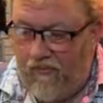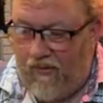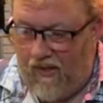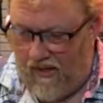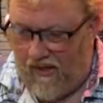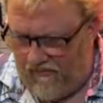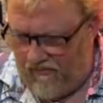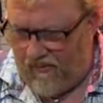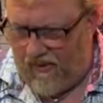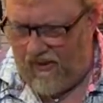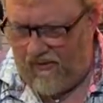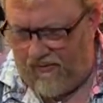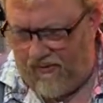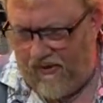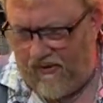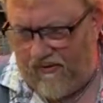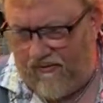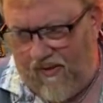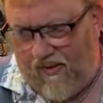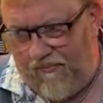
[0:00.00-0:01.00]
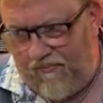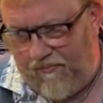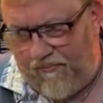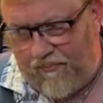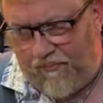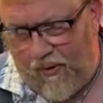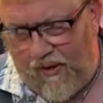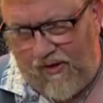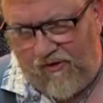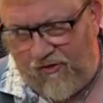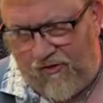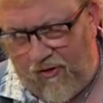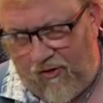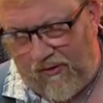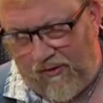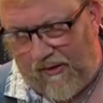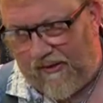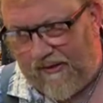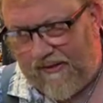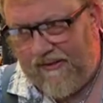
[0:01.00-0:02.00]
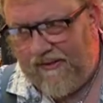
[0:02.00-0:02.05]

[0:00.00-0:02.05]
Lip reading: I think I'm pretty sure that